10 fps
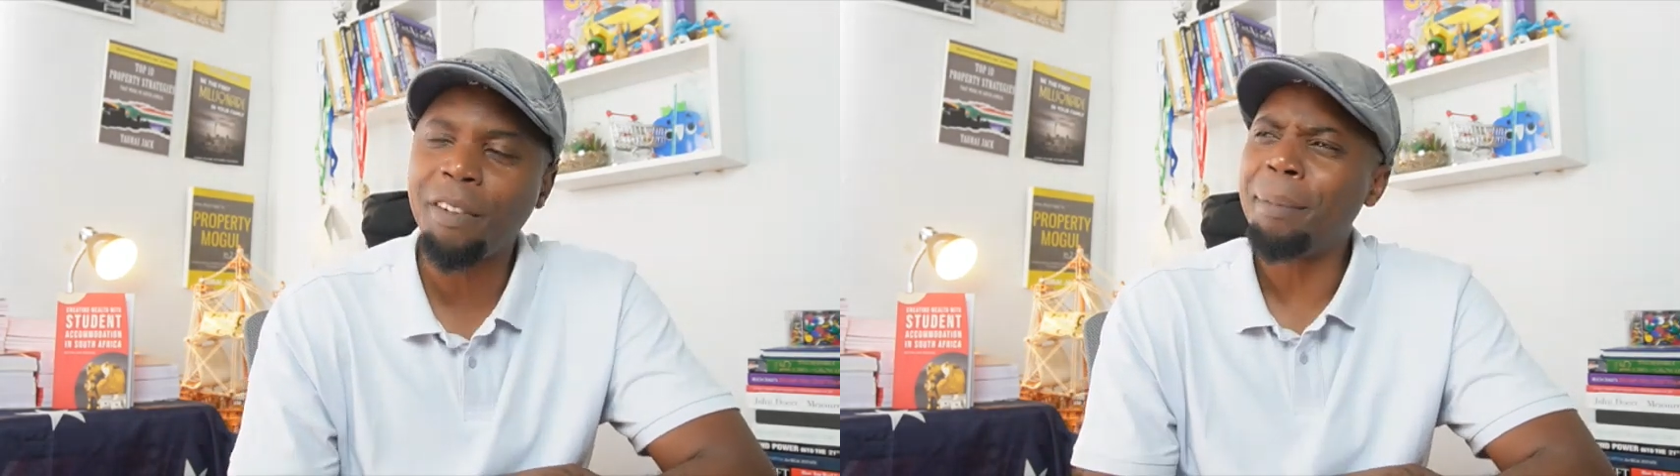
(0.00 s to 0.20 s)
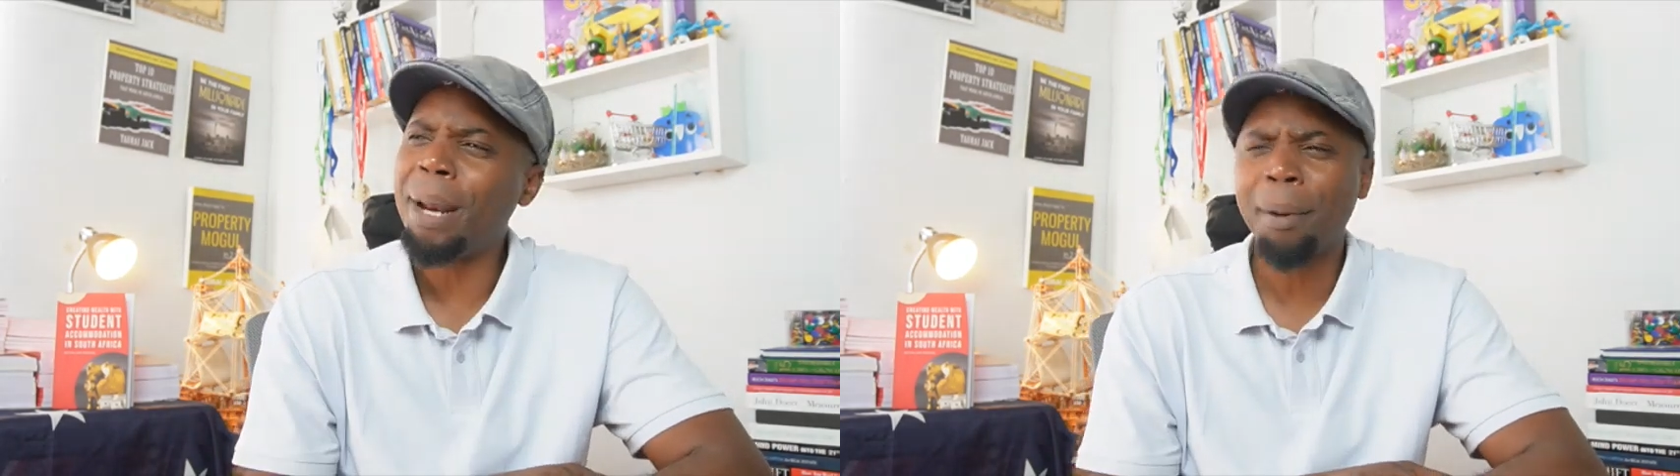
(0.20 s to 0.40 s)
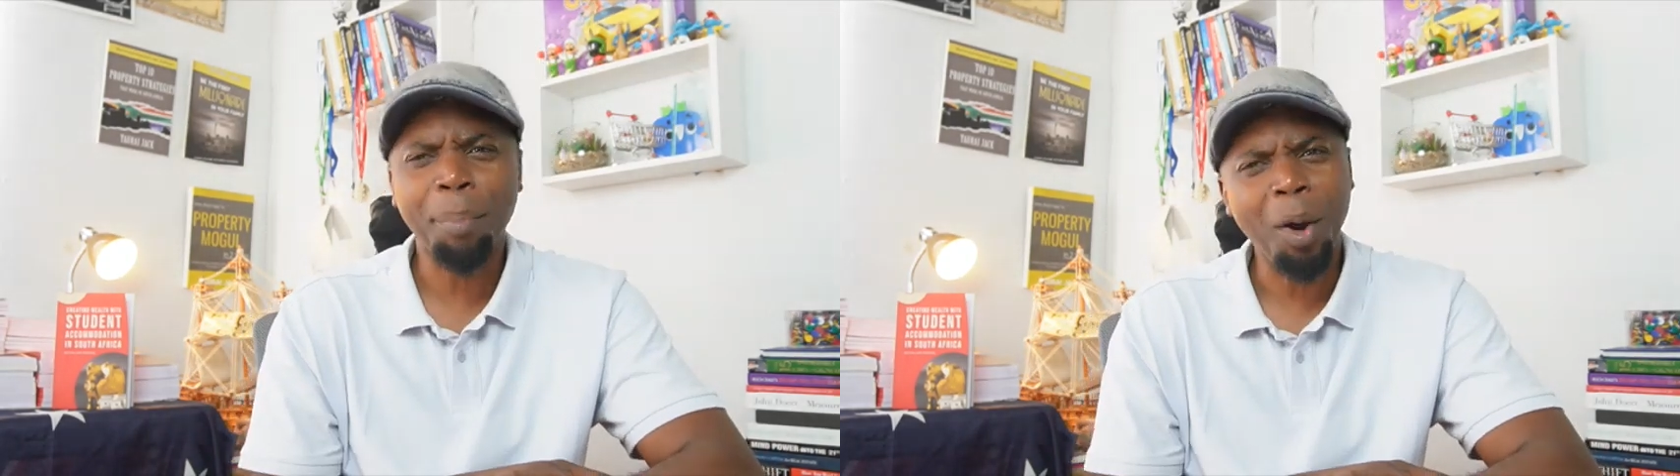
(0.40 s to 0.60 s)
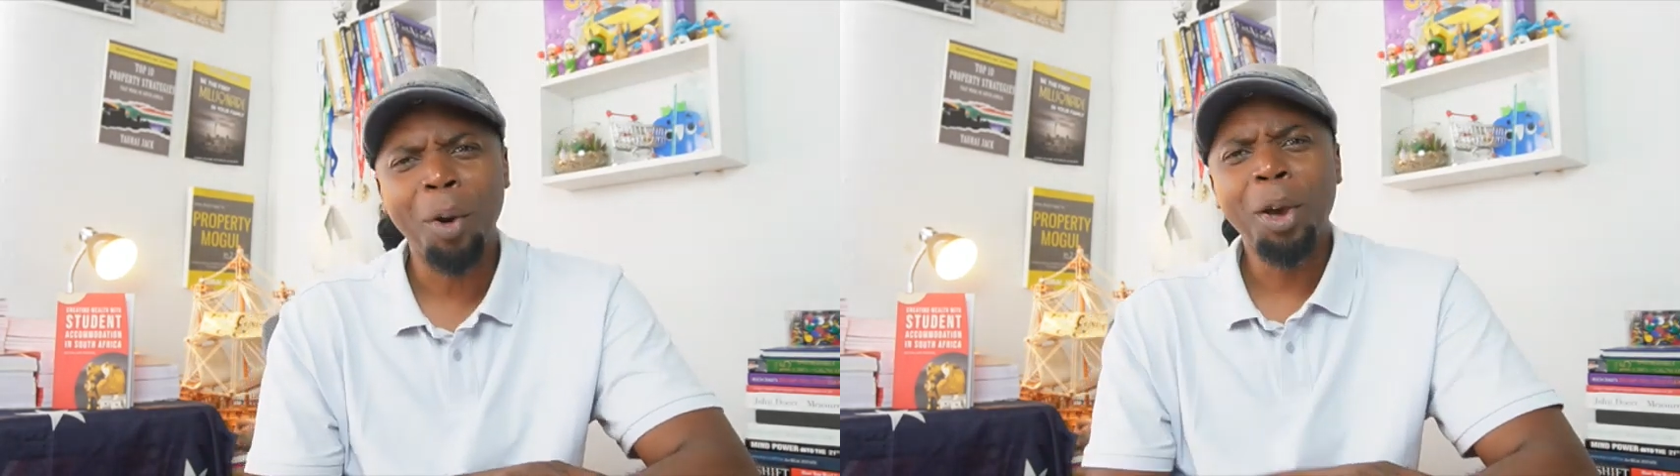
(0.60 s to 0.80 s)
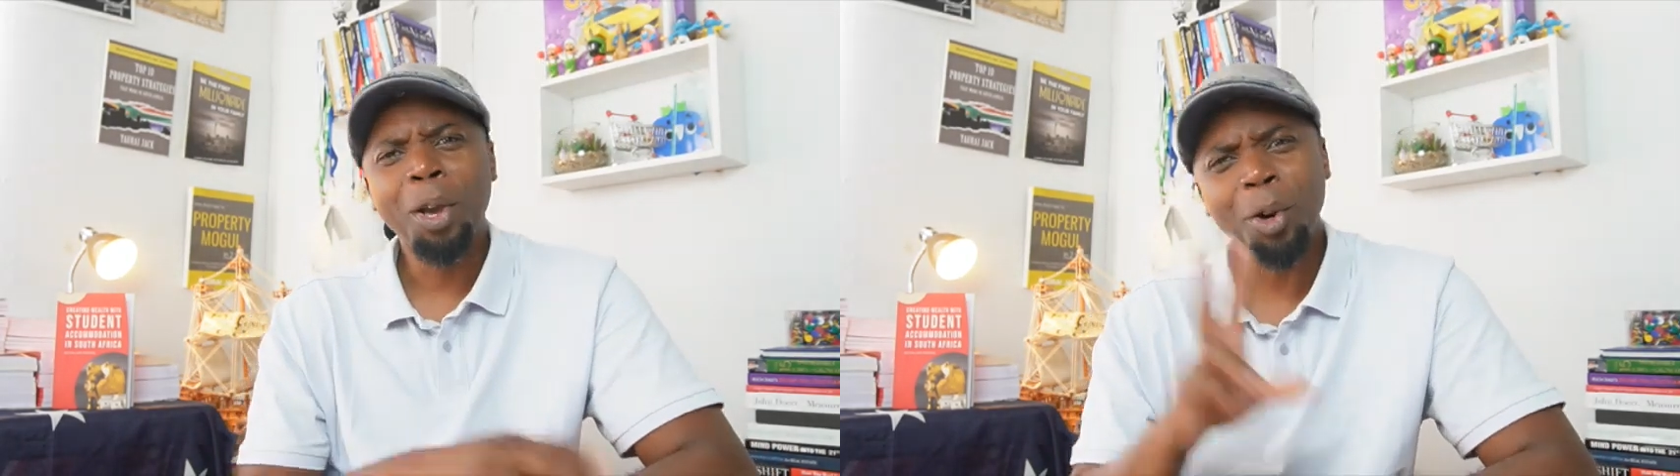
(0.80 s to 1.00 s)
And I'm like,
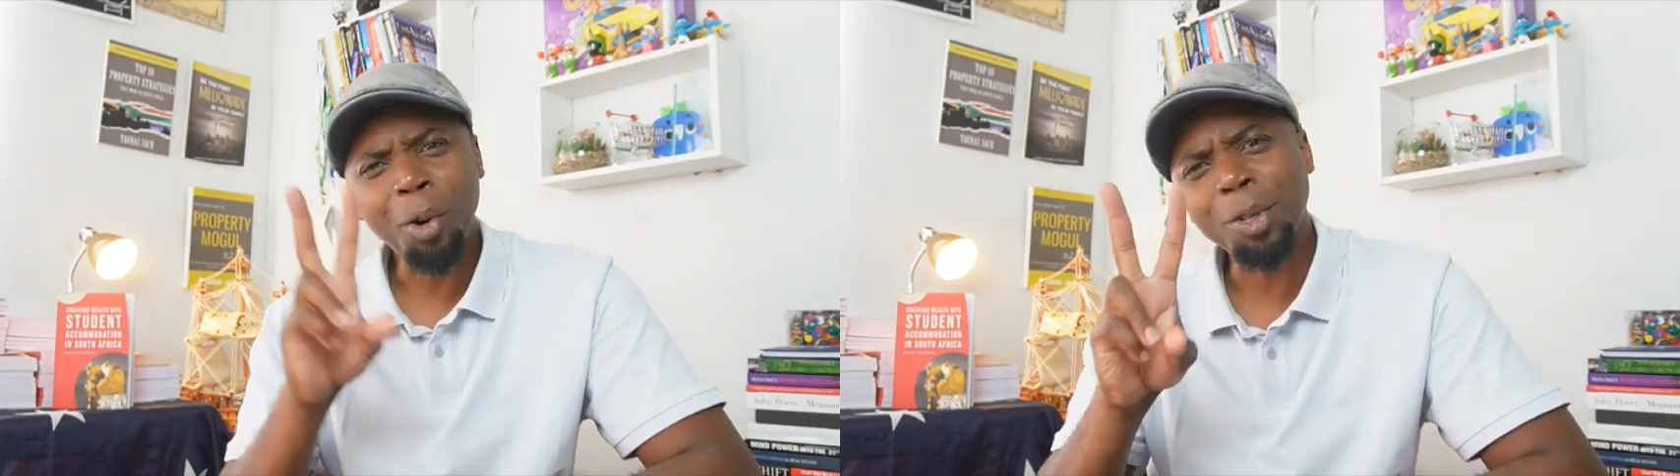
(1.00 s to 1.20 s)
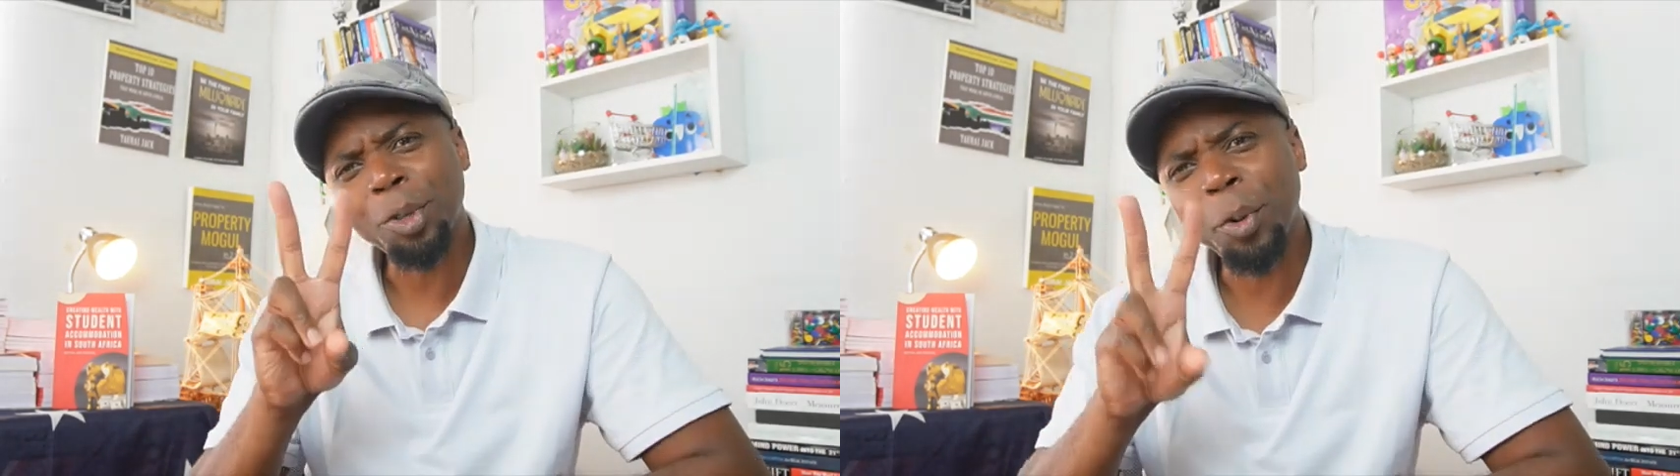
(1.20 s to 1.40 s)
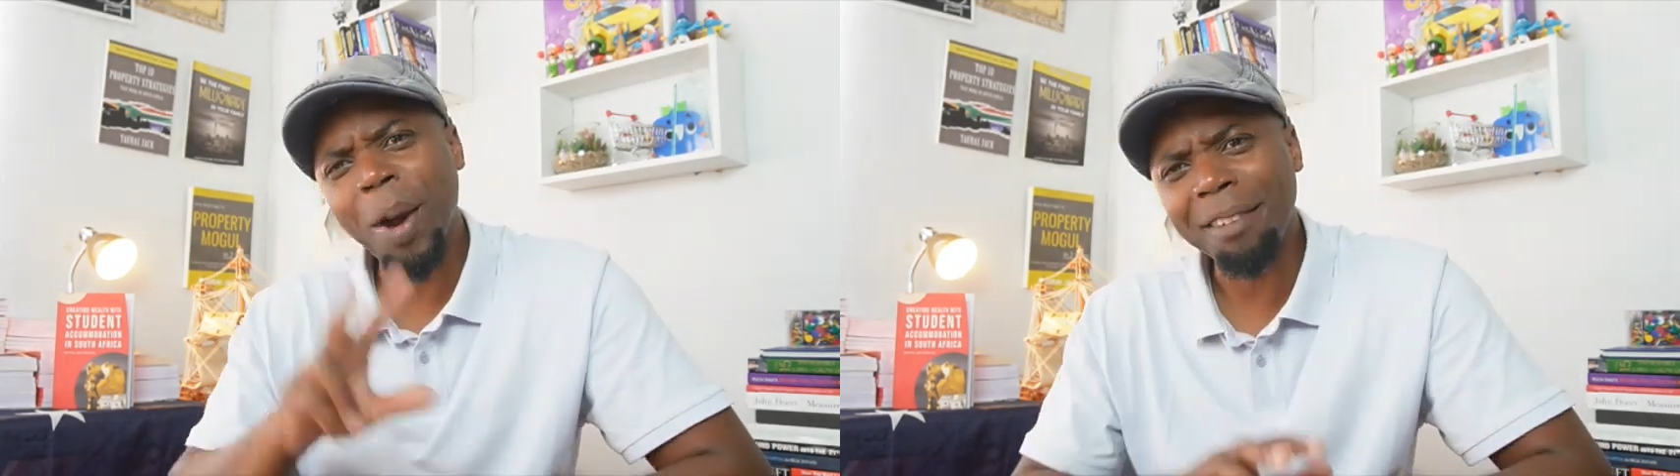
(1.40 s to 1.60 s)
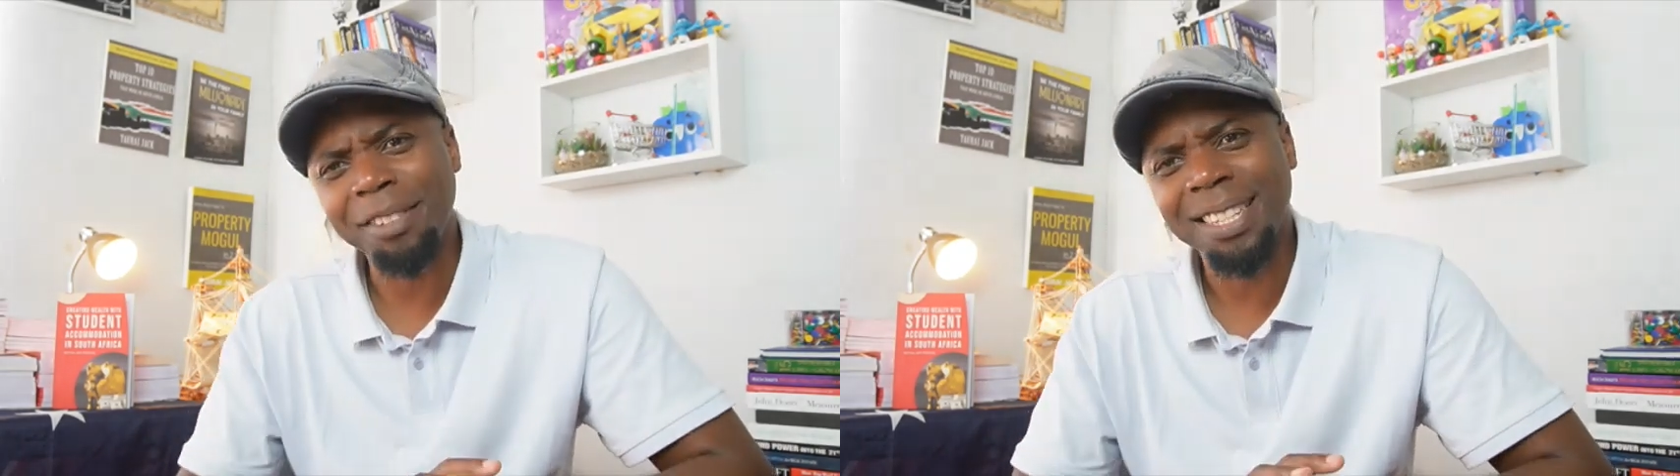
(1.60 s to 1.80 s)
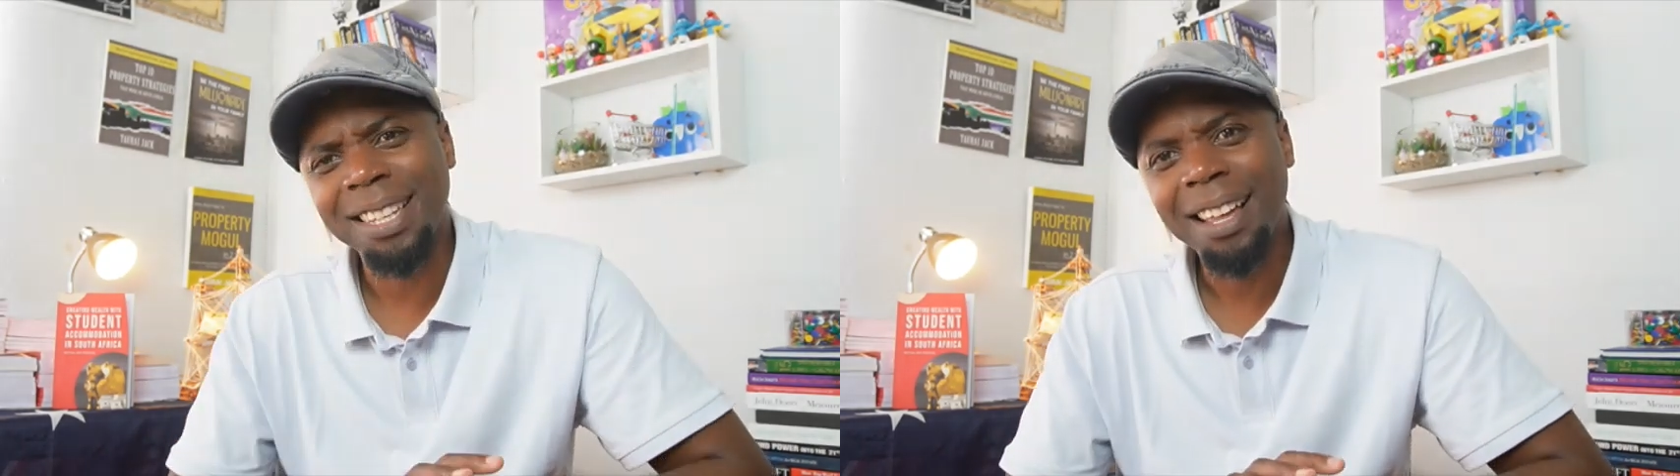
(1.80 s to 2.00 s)
bro, you got 2 wives.